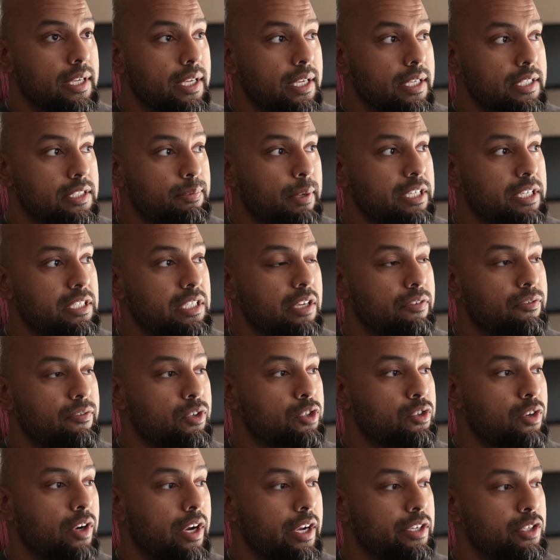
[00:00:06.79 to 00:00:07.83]
especially if you're
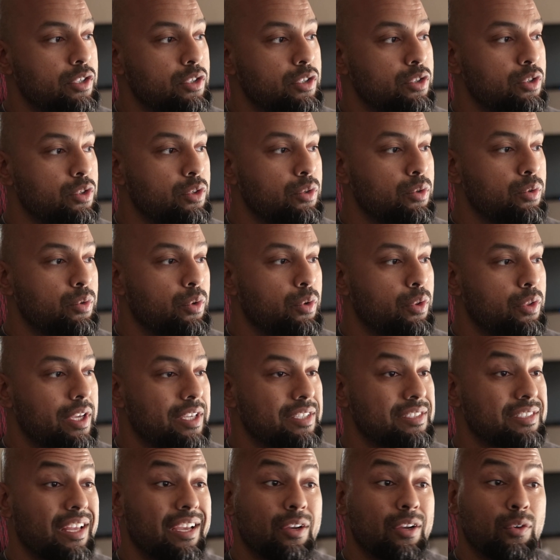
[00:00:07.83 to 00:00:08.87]
trying to do
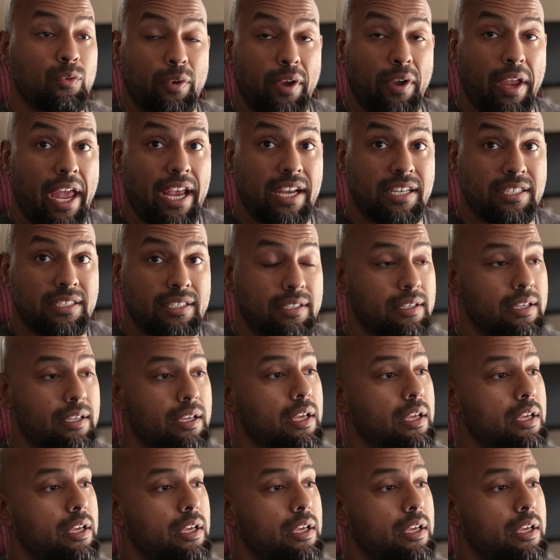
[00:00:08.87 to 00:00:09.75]
things like reaction.